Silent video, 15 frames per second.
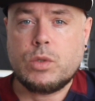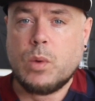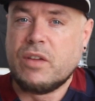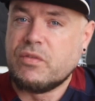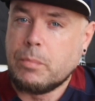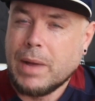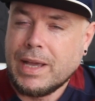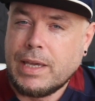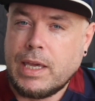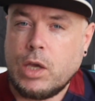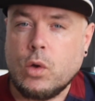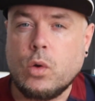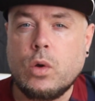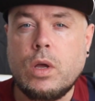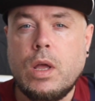went
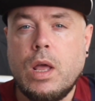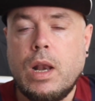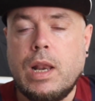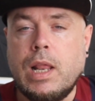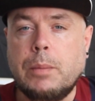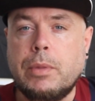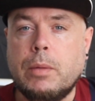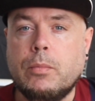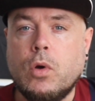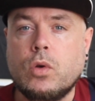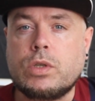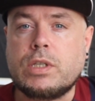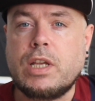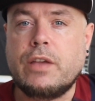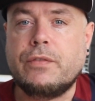Manquillo, a little bit
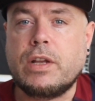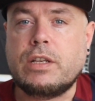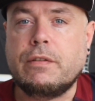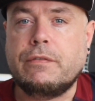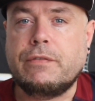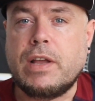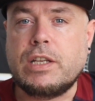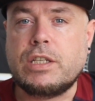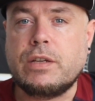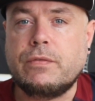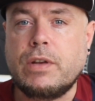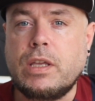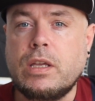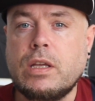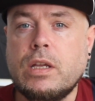more safer
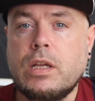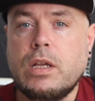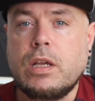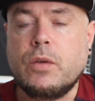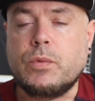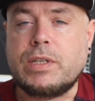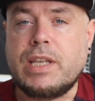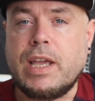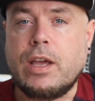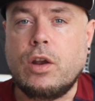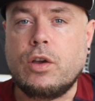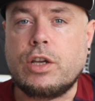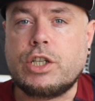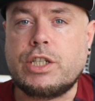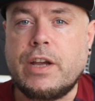defensively. If we take a
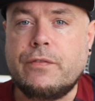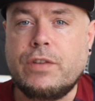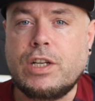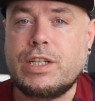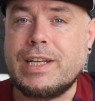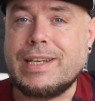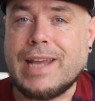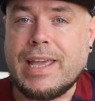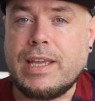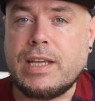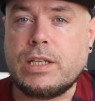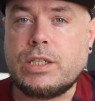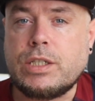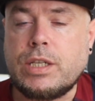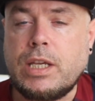look at Sheffield
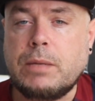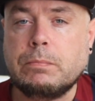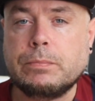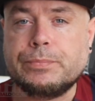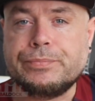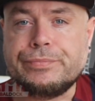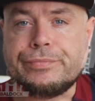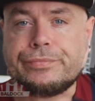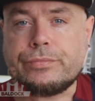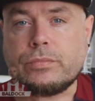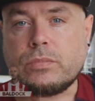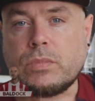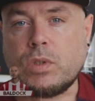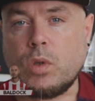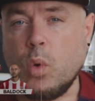United's team,
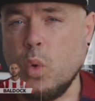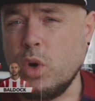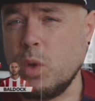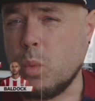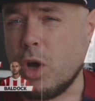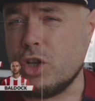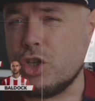only one